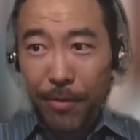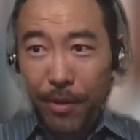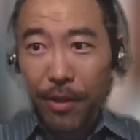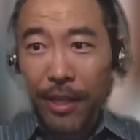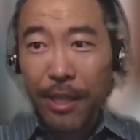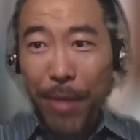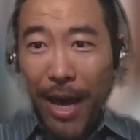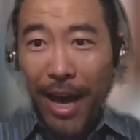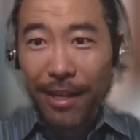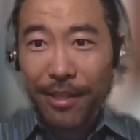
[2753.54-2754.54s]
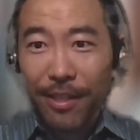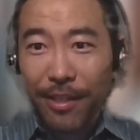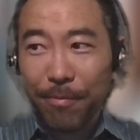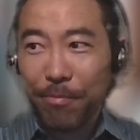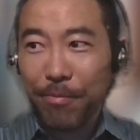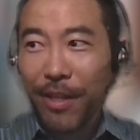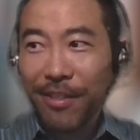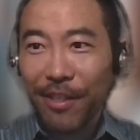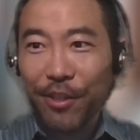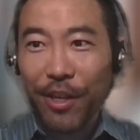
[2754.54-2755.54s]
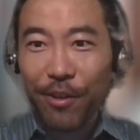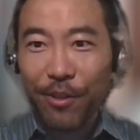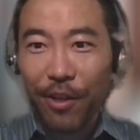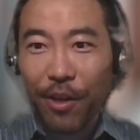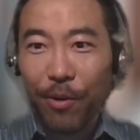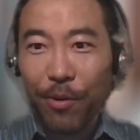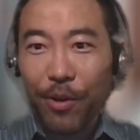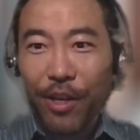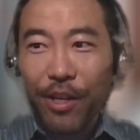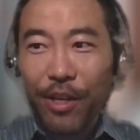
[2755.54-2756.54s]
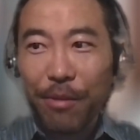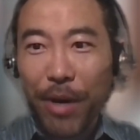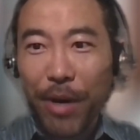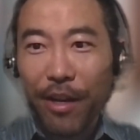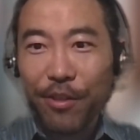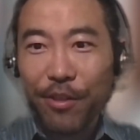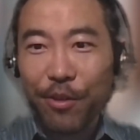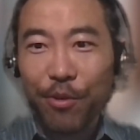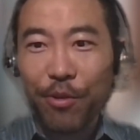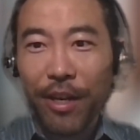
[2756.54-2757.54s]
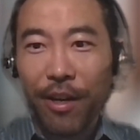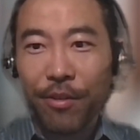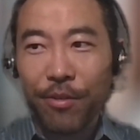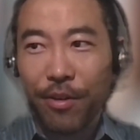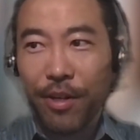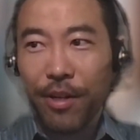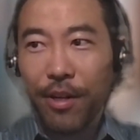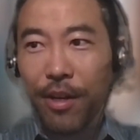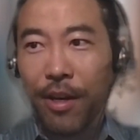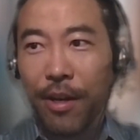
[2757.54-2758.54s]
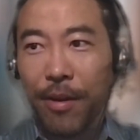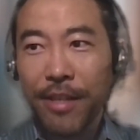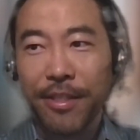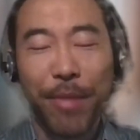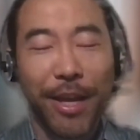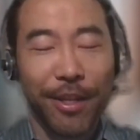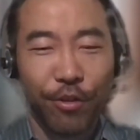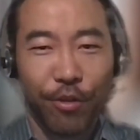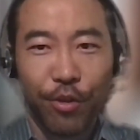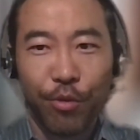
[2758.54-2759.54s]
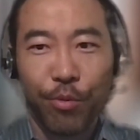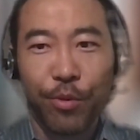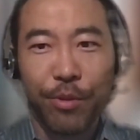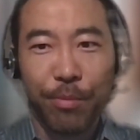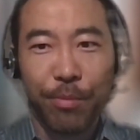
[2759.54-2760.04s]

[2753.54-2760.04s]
in the past, let's say 10 years ago, the buyers are usually other asset managers who use put